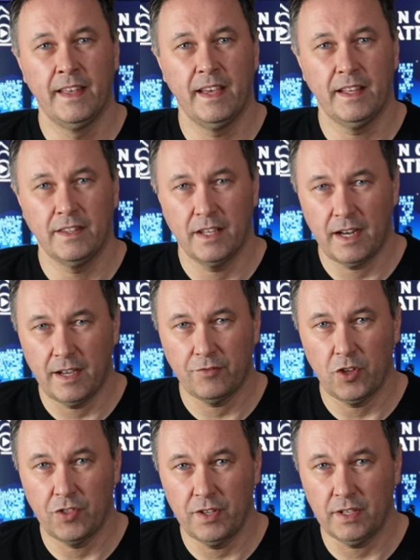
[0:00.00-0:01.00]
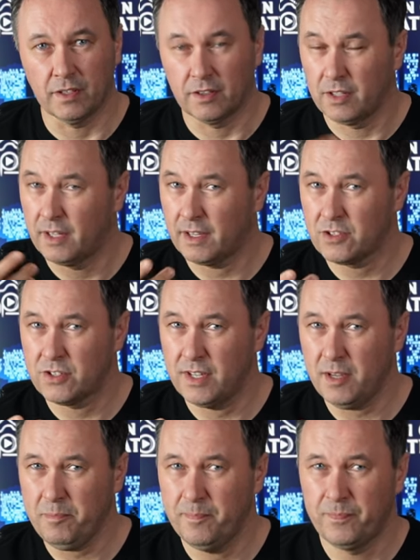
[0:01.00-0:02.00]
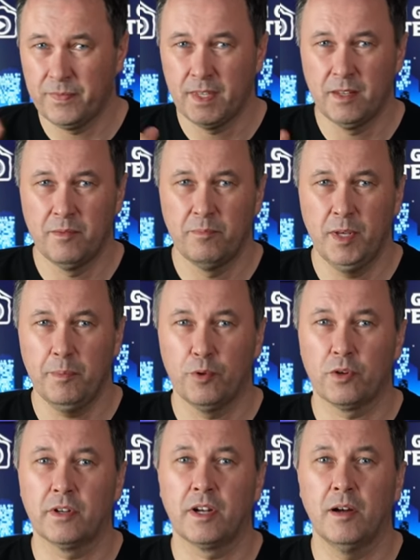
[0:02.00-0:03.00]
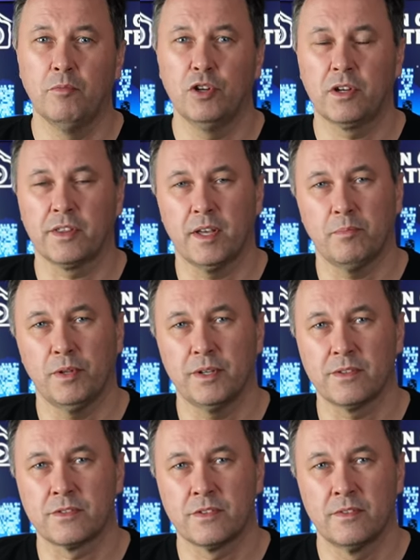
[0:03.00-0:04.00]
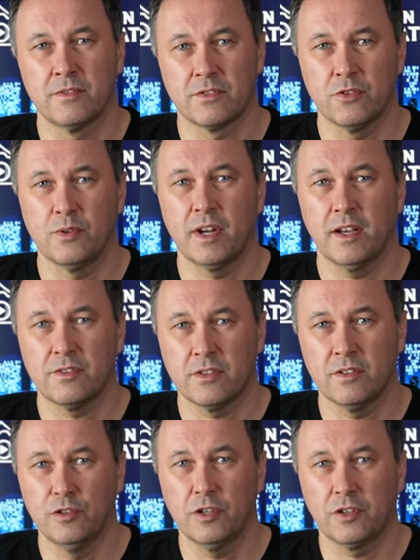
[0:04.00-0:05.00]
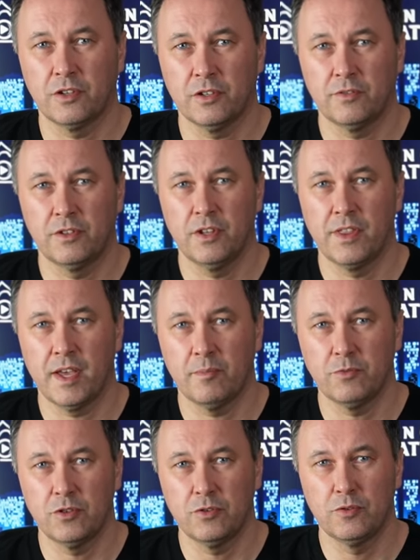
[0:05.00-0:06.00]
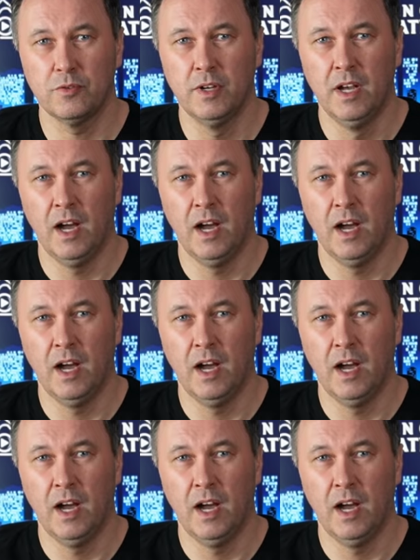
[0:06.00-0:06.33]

And then I have to think the next step, people are gonna come look at that place. So it has to look good to them too.